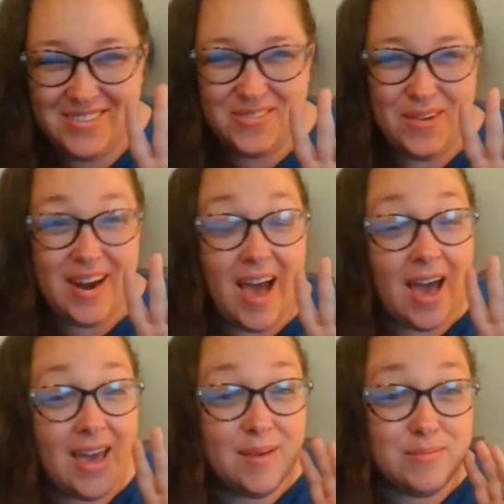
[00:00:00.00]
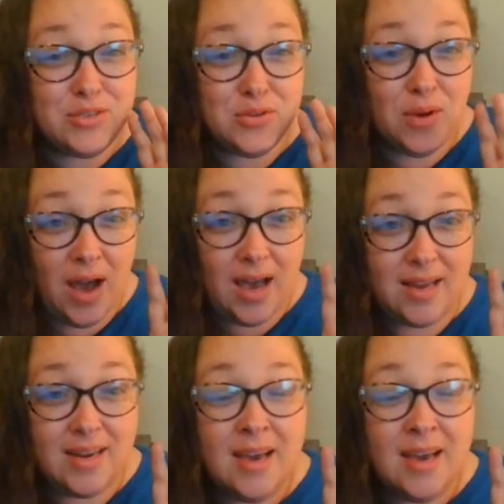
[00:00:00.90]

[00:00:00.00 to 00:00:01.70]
when I am too hot.